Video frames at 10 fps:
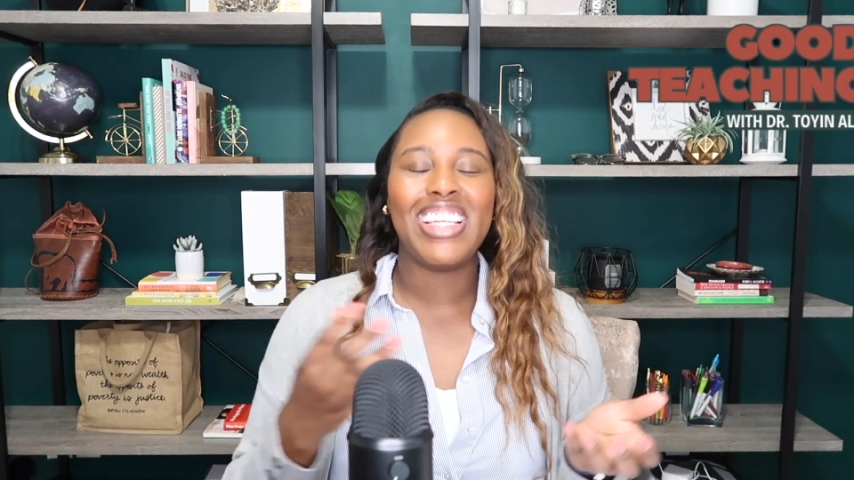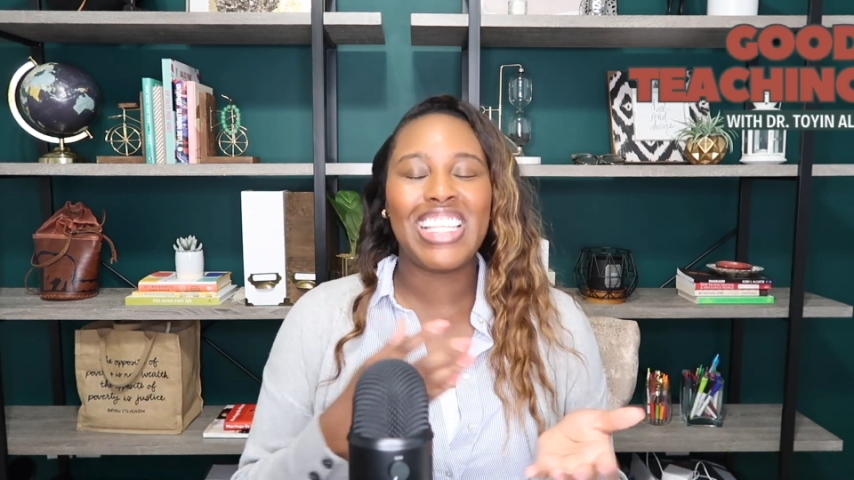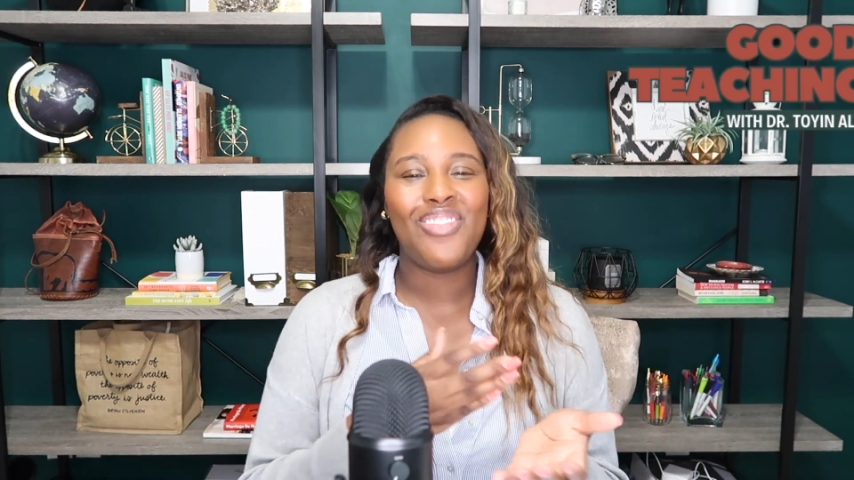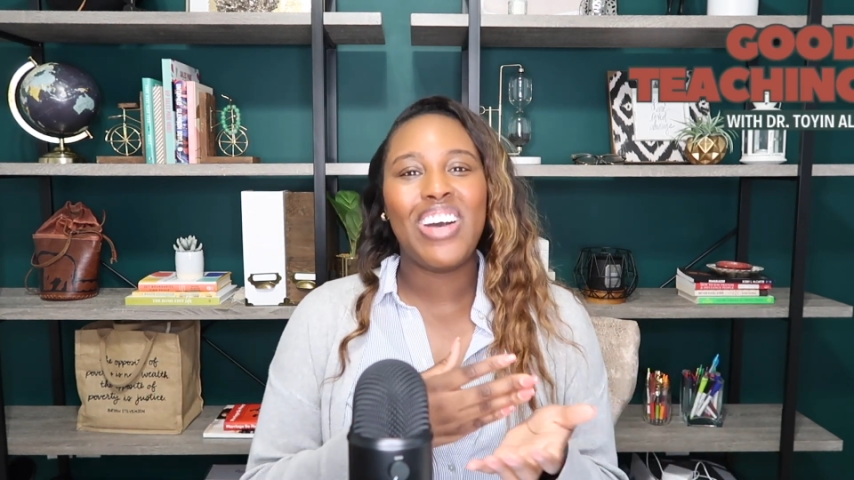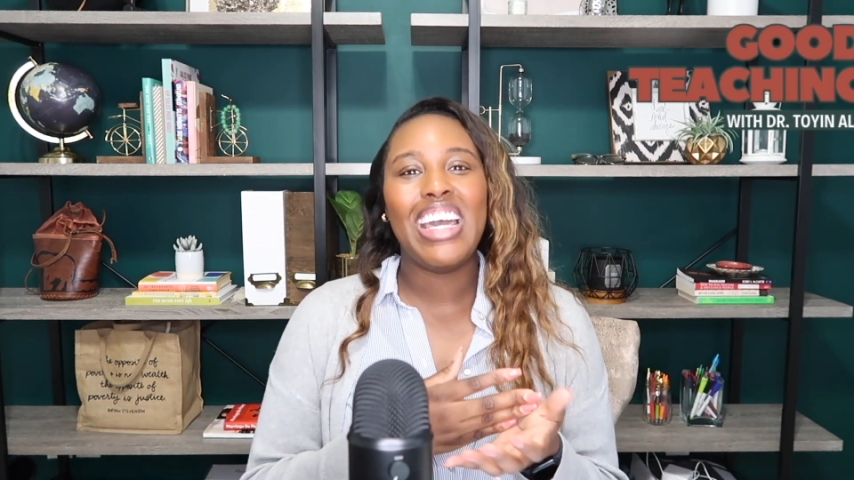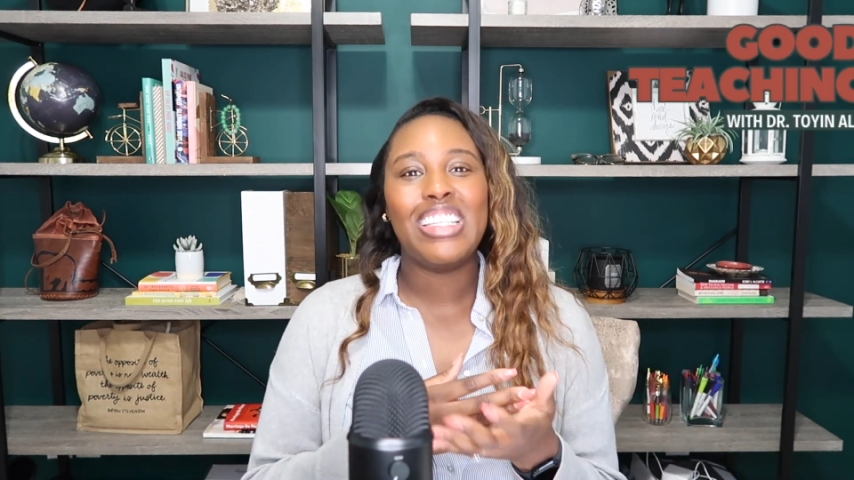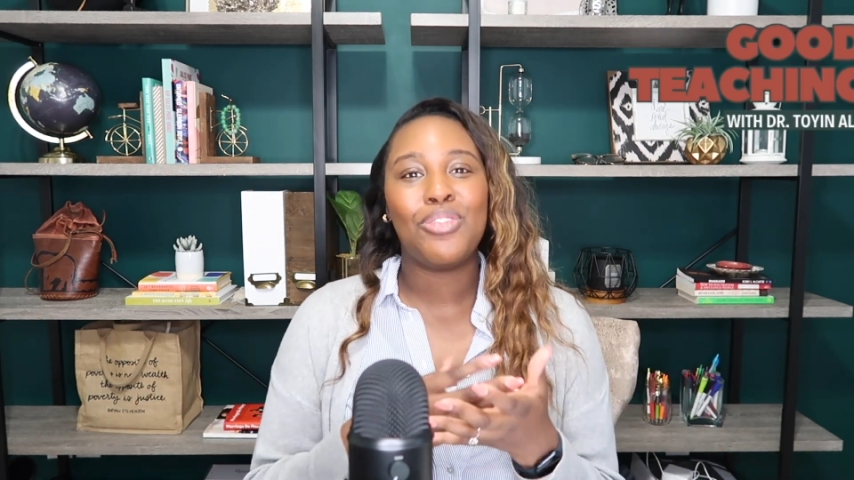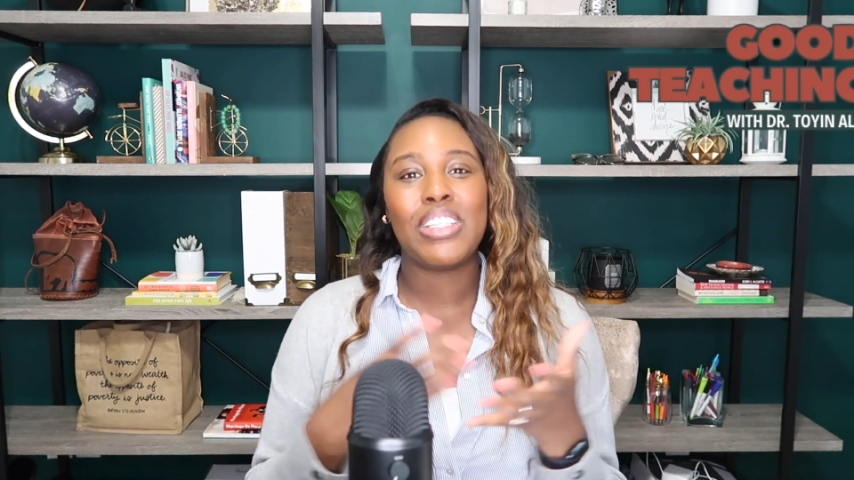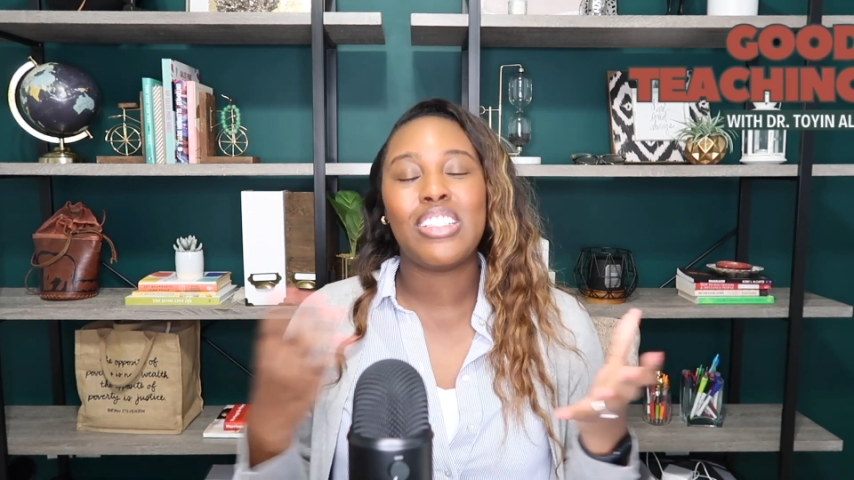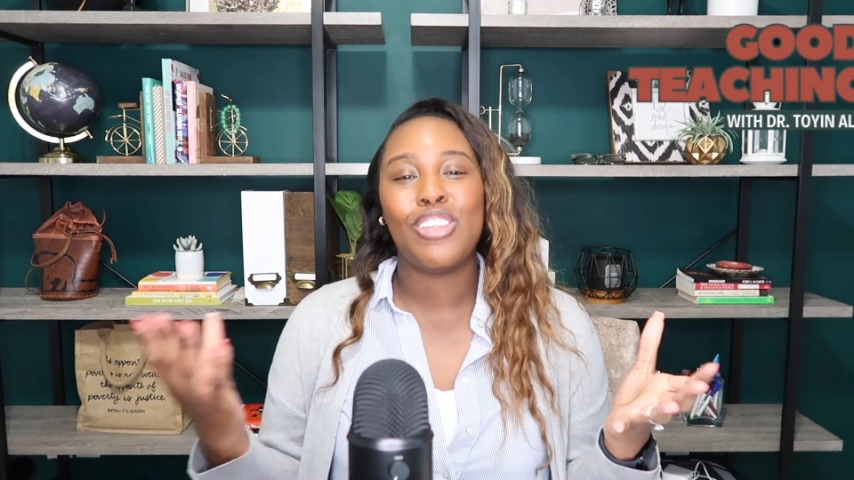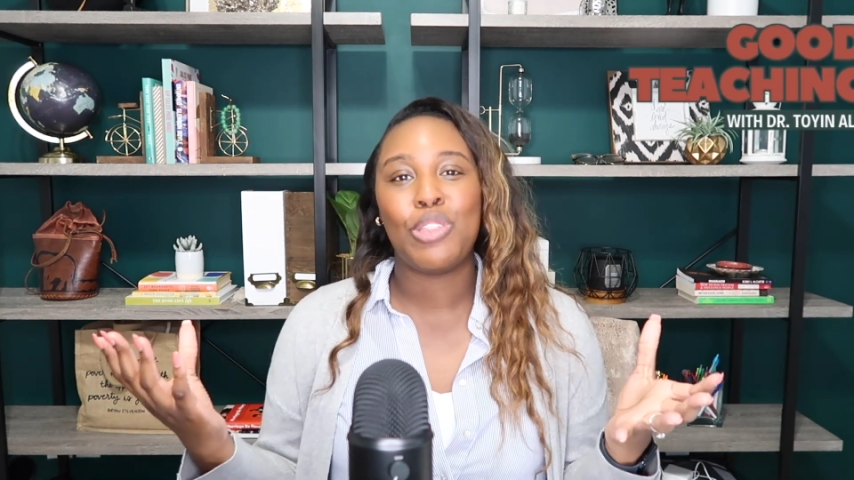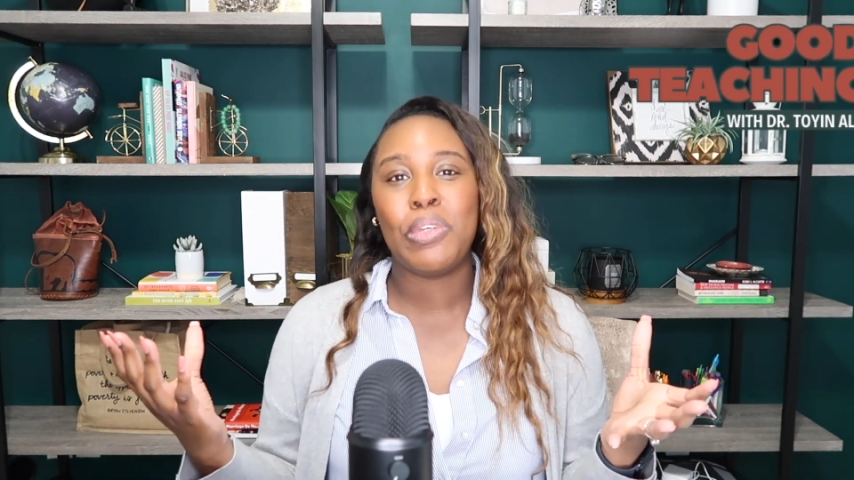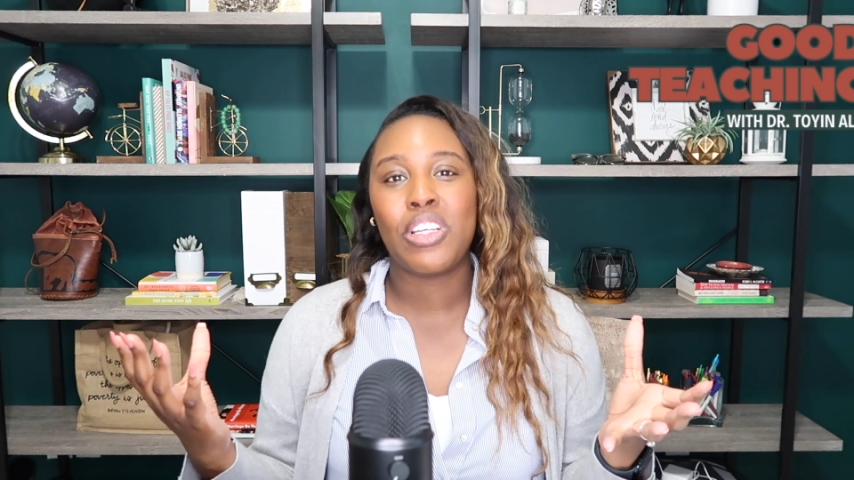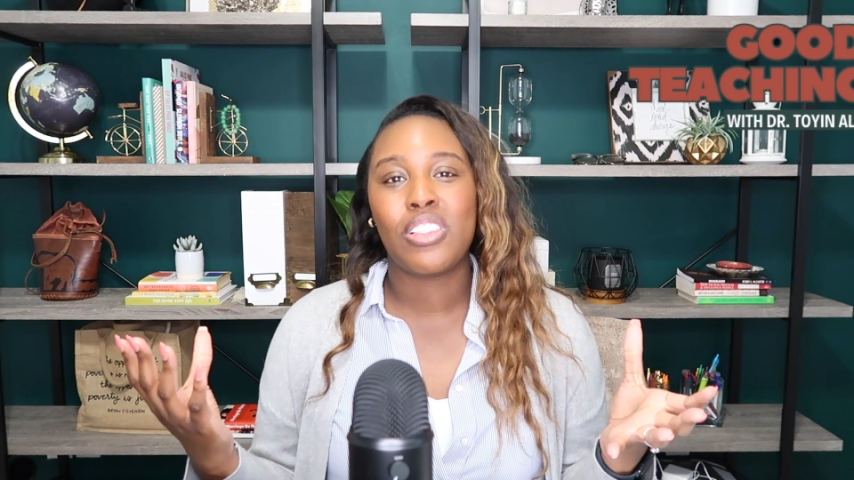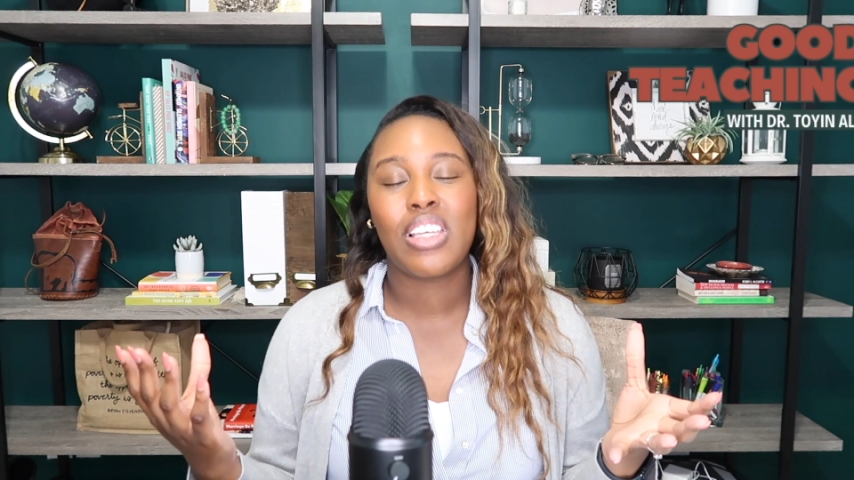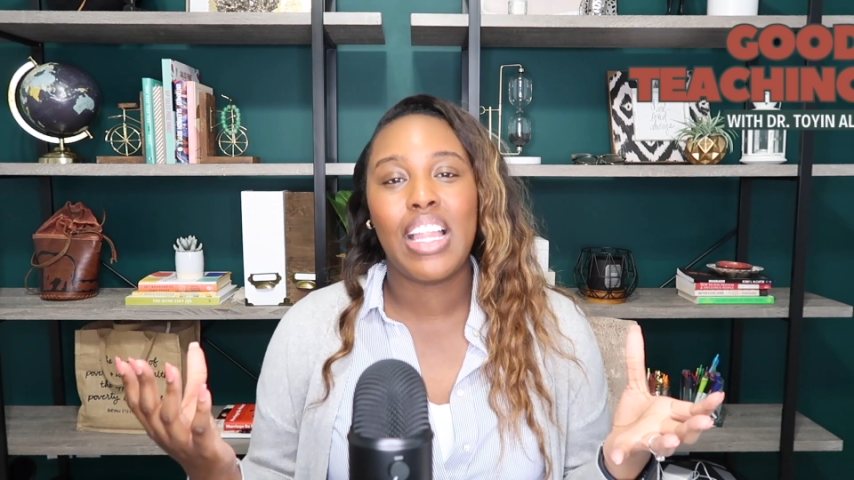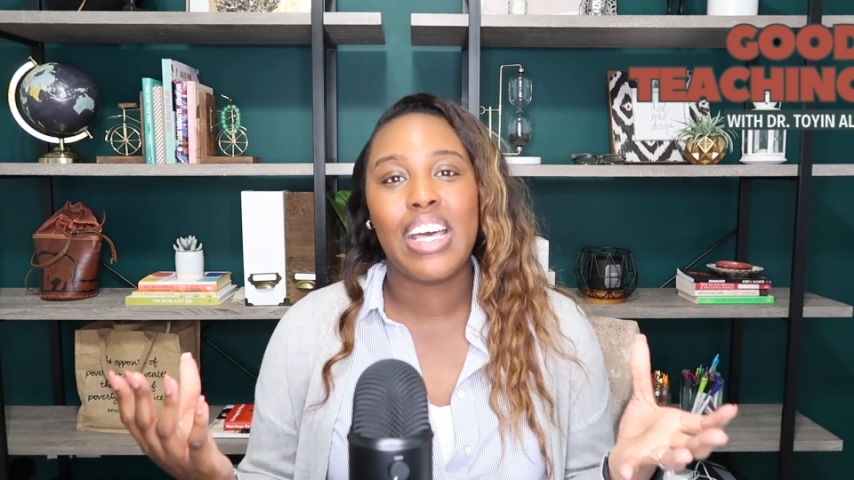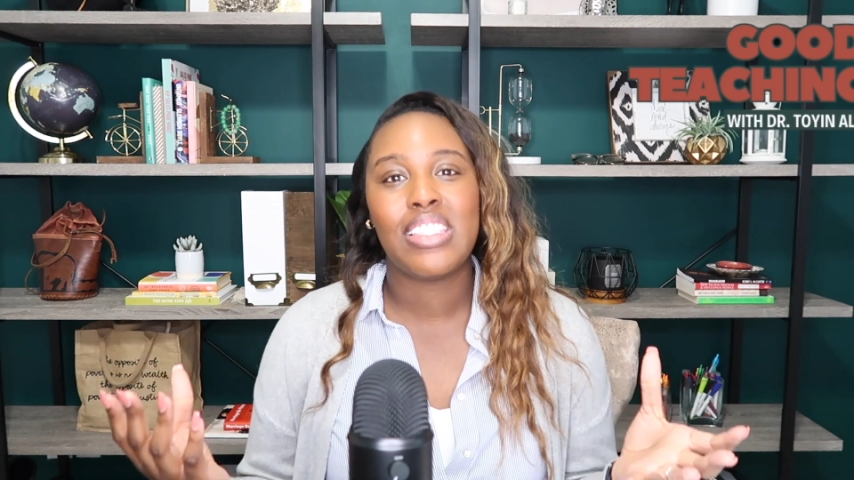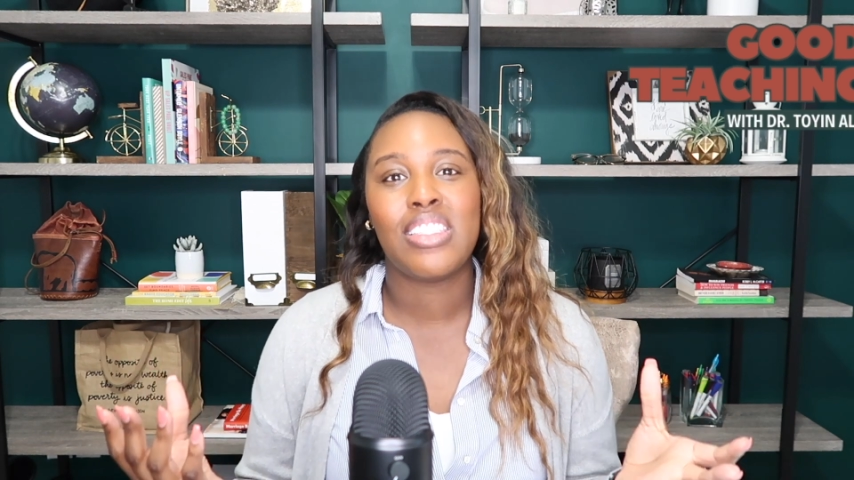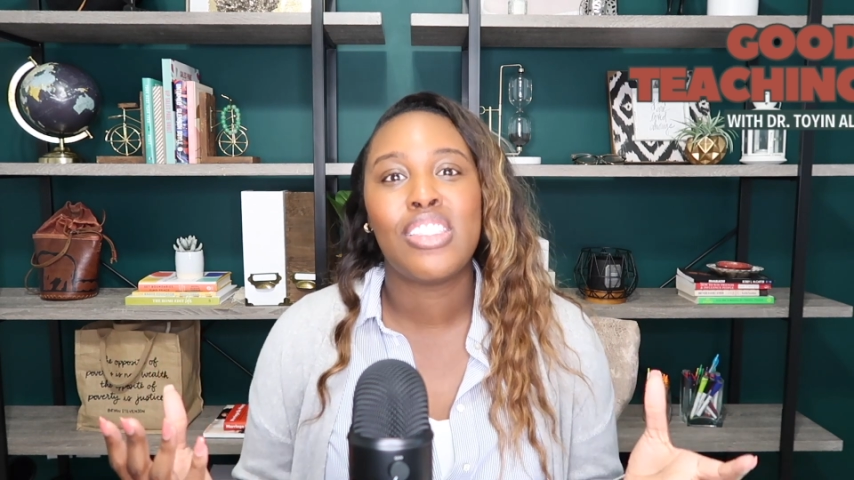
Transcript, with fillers: because I find, especially in those bigger classes,